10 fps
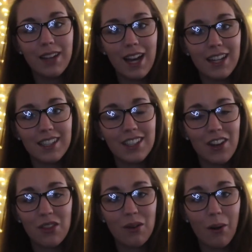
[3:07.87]
and
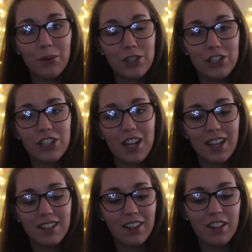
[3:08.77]
I thought I would just
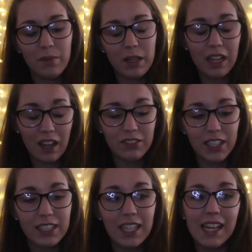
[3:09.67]
share that I've been
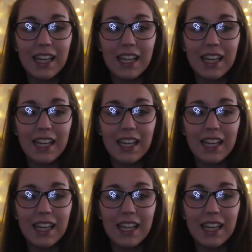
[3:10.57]
loving